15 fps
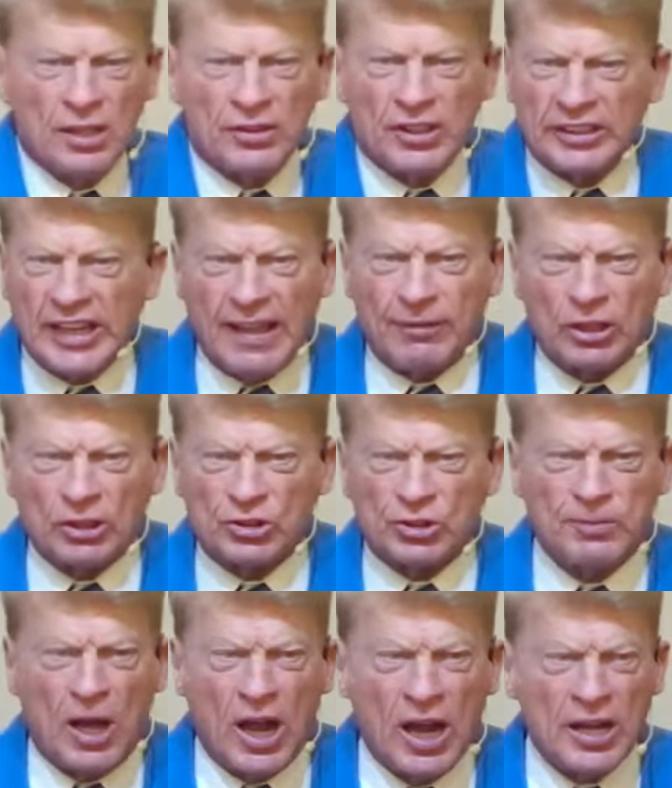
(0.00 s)
The devil's
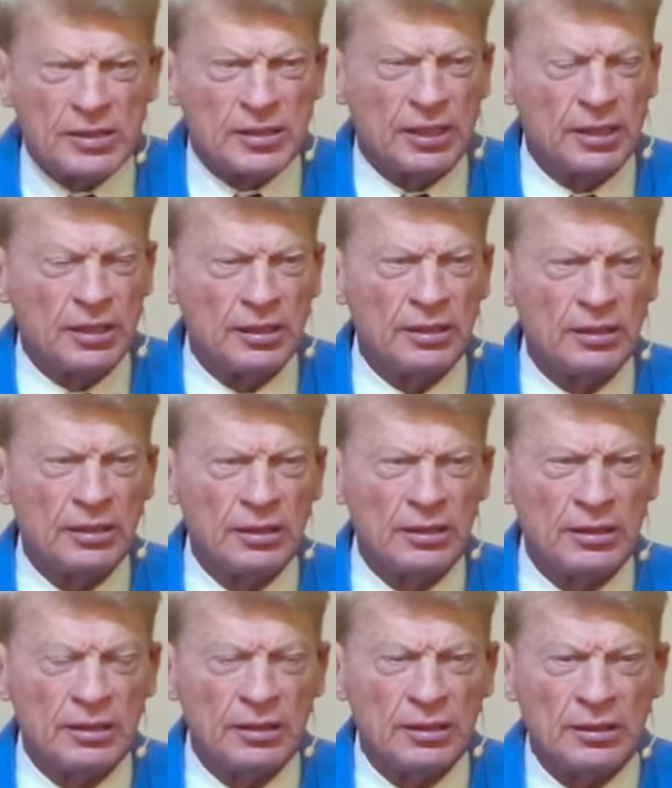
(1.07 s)
smart.
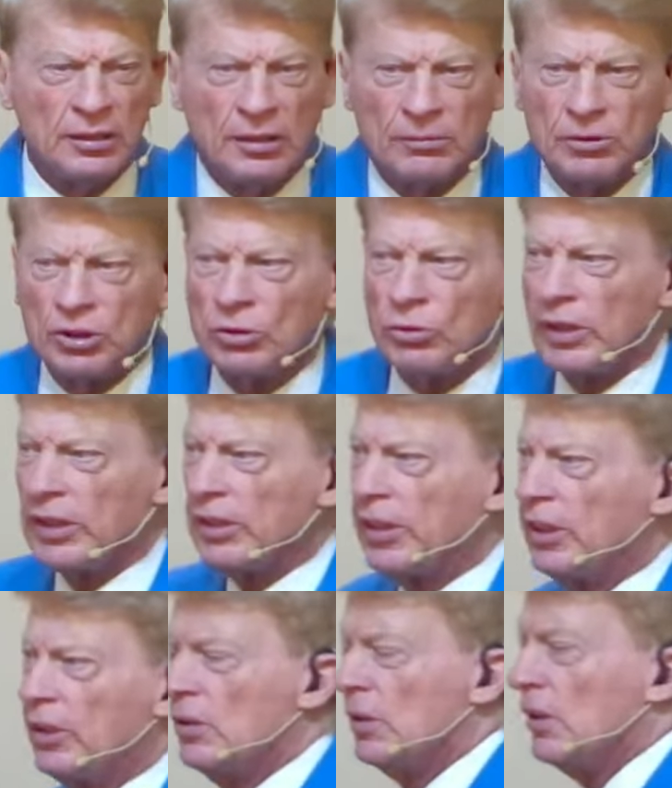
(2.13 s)
You know what he'll
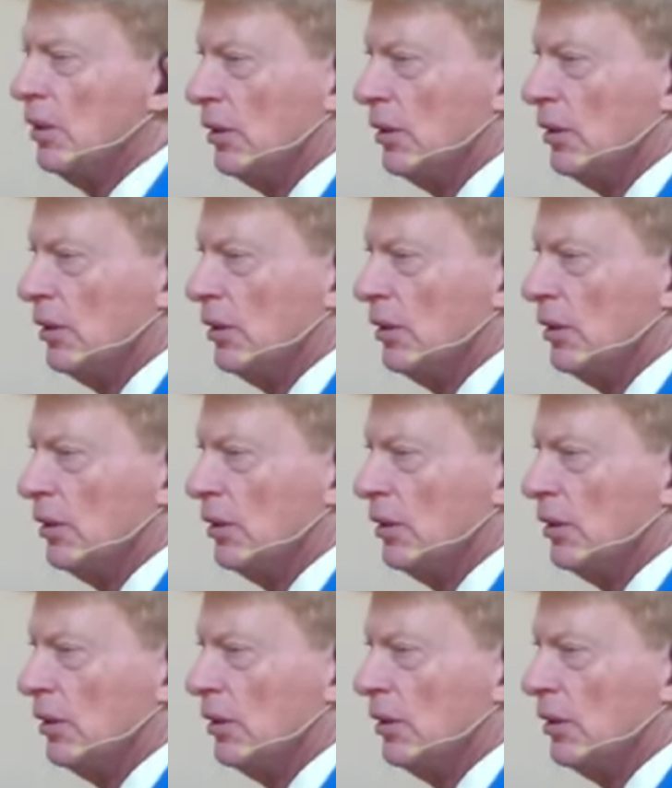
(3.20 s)
do?